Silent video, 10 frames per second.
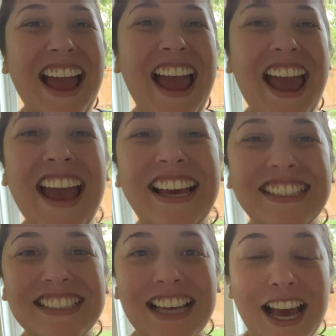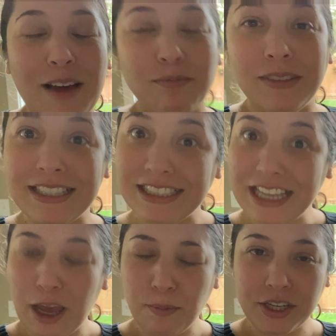And let's see
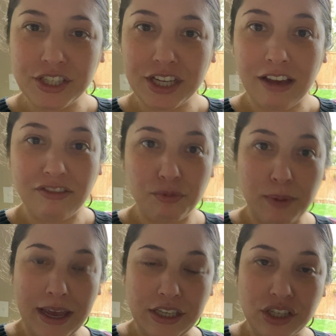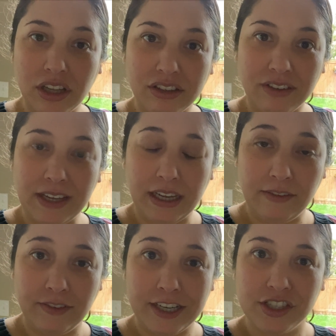how much of my Shawlography I can
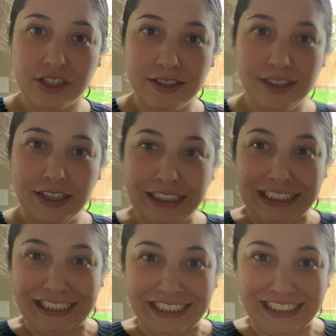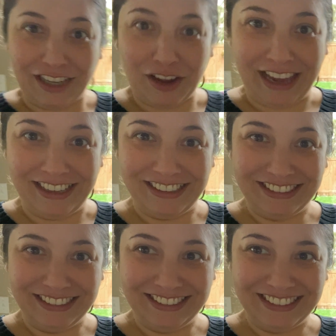finish. Okay,
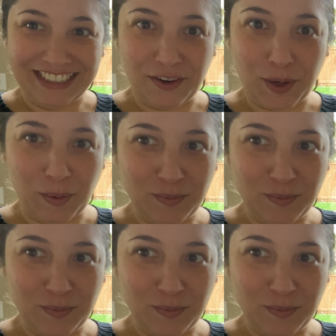here we go.